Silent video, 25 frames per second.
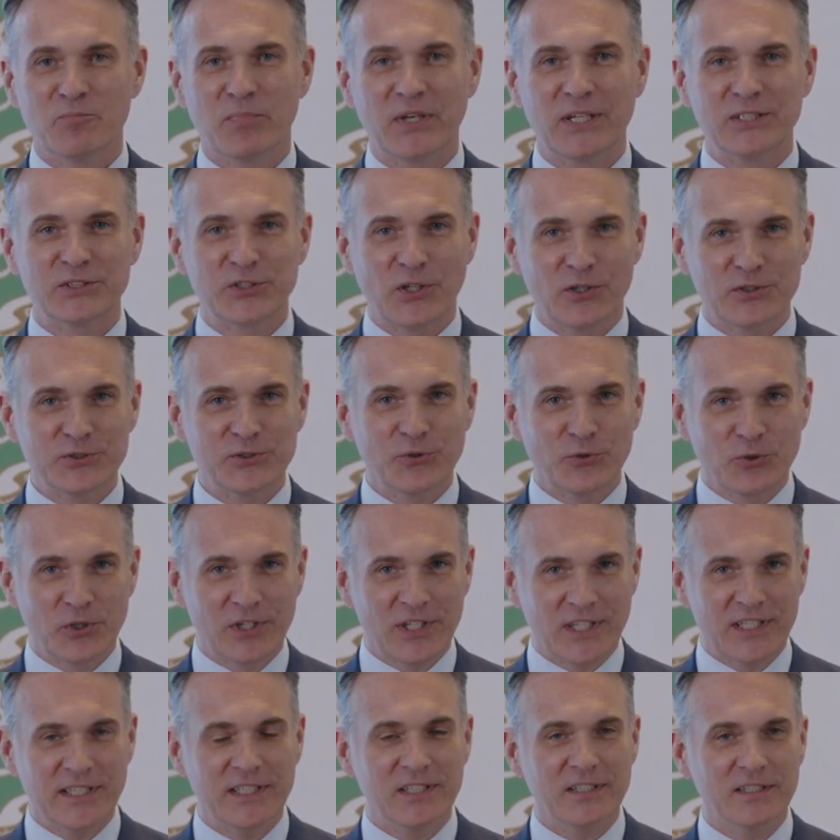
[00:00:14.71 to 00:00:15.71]
But it's also
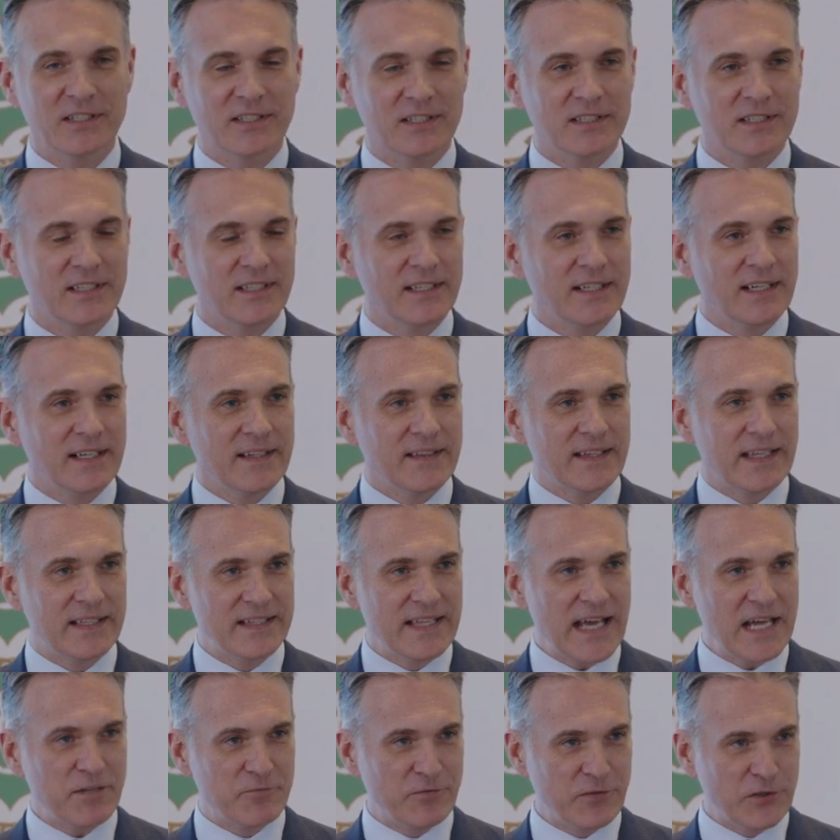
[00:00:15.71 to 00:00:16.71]
clear
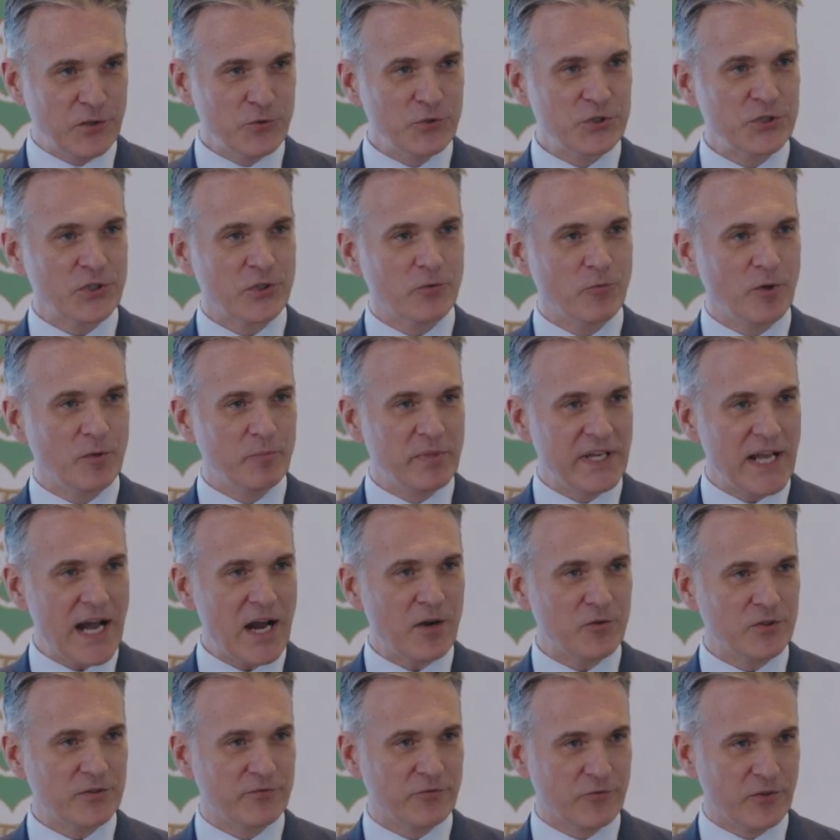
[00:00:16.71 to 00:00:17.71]
that that future will be
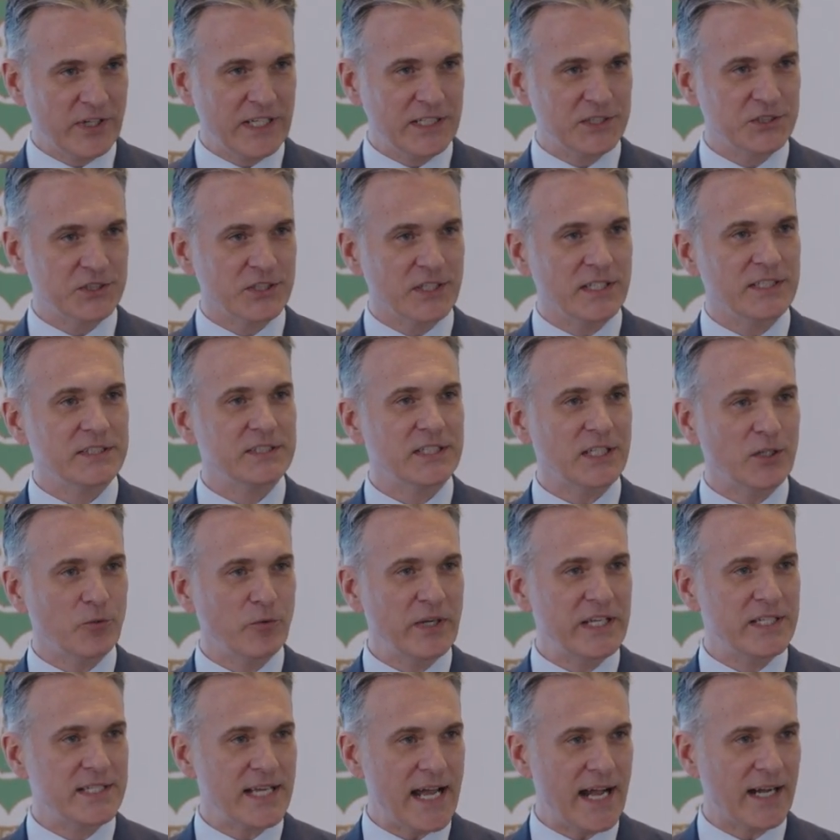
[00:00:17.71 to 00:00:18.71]
out of reach until
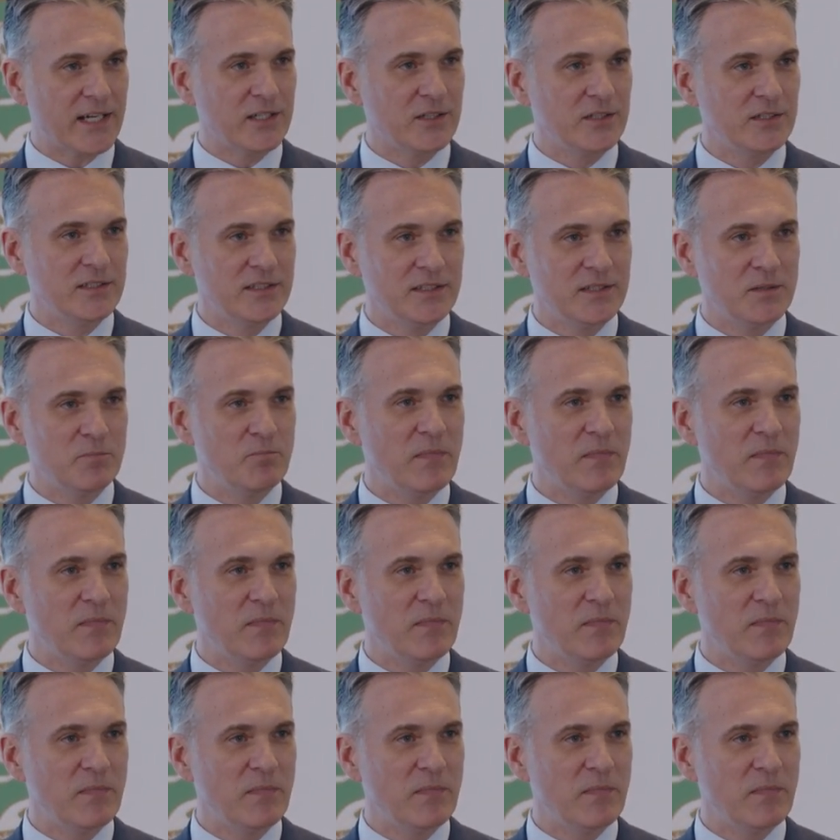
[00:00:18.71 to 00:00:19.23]
we tackle